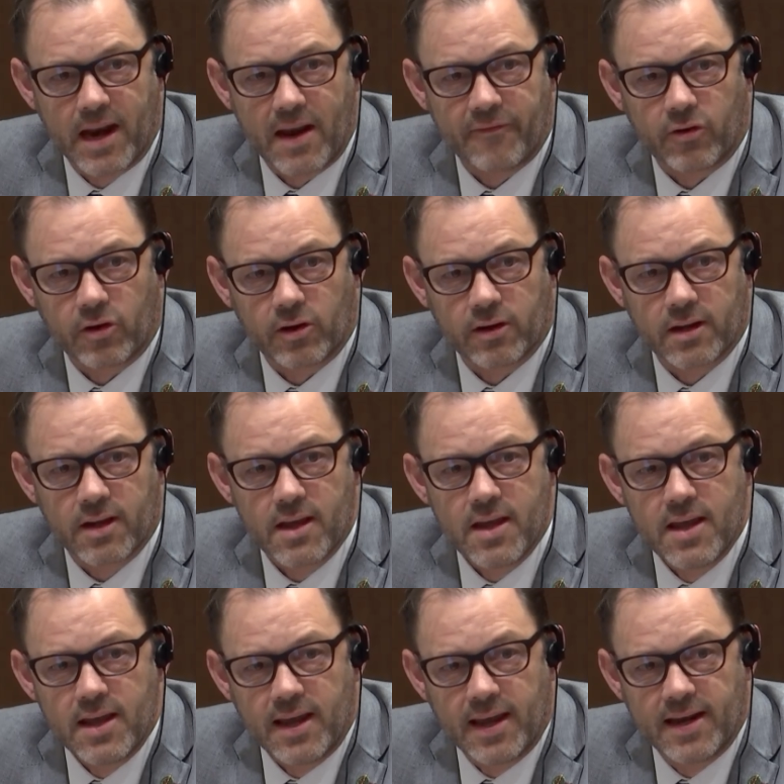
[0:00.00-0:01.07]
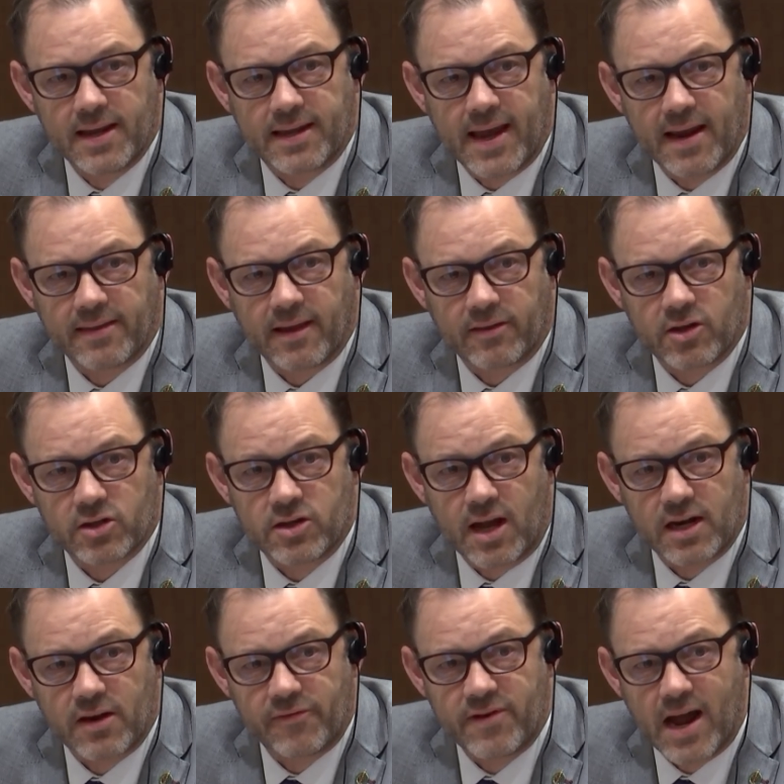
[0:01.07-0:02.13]
I've heard indicate that there's not
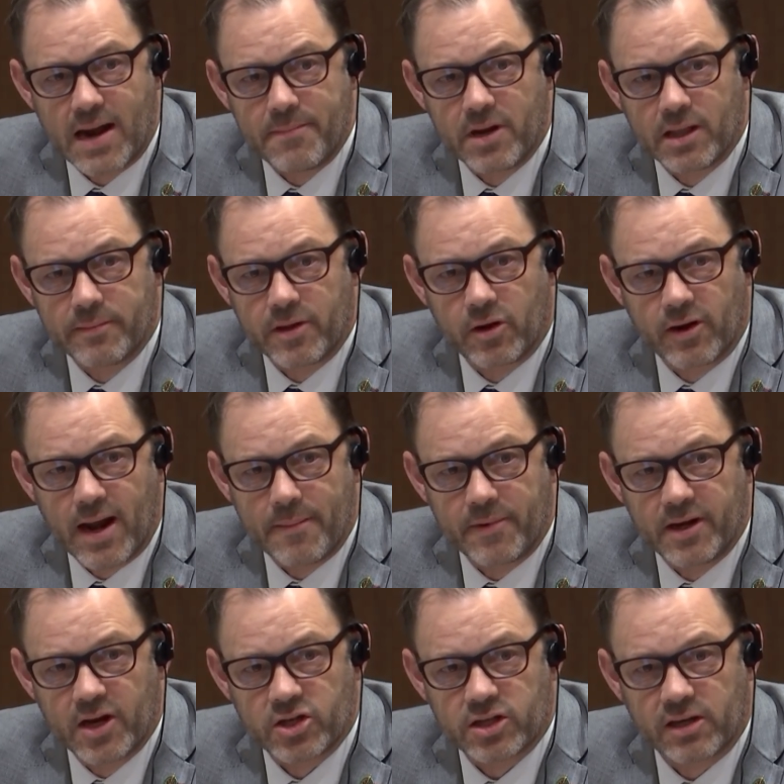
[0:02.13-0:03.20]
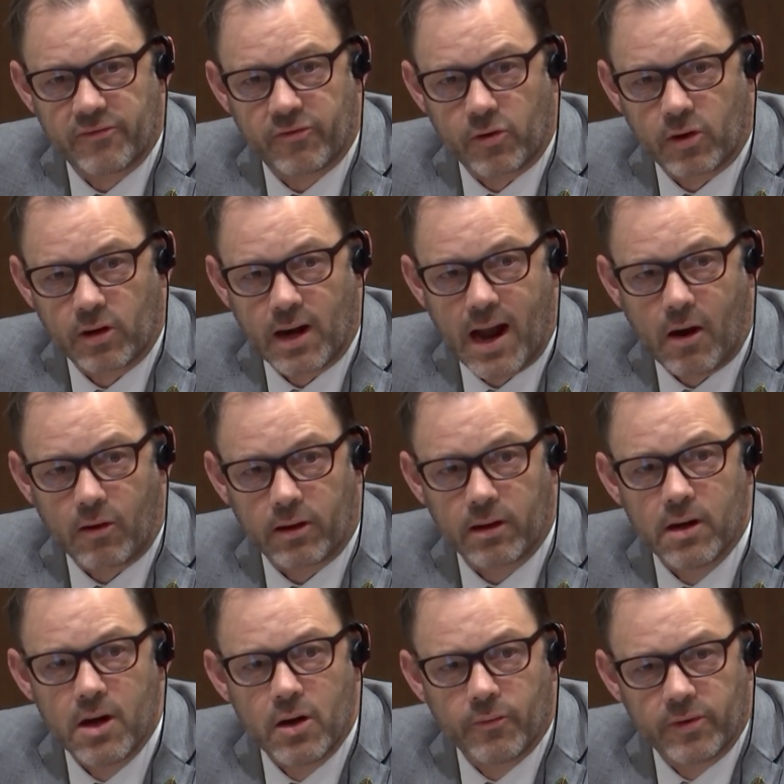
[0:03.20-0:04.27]
enough 9mm ammunition for our
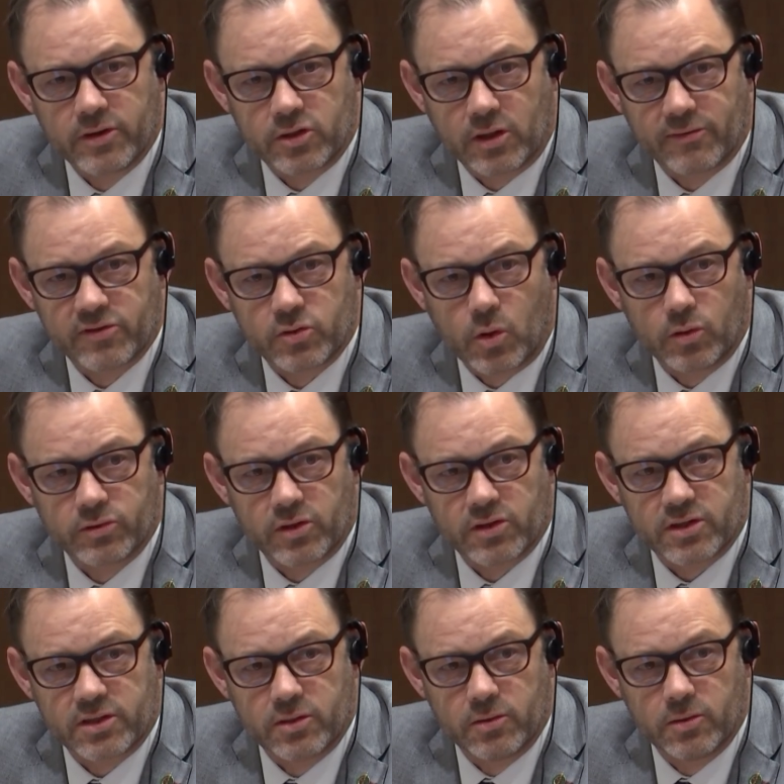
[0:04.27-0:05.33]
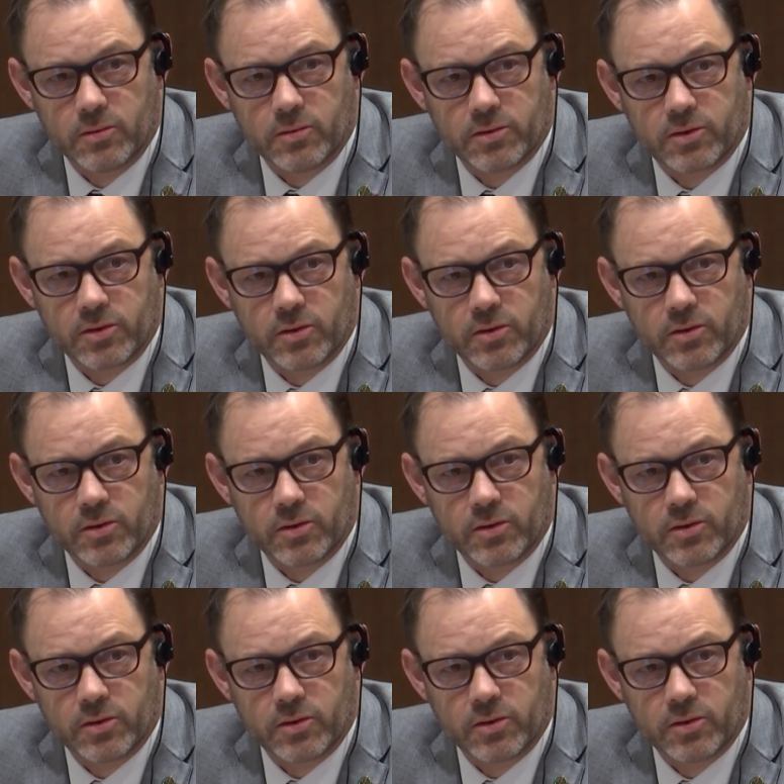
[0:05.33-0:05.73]
reserve soldiers to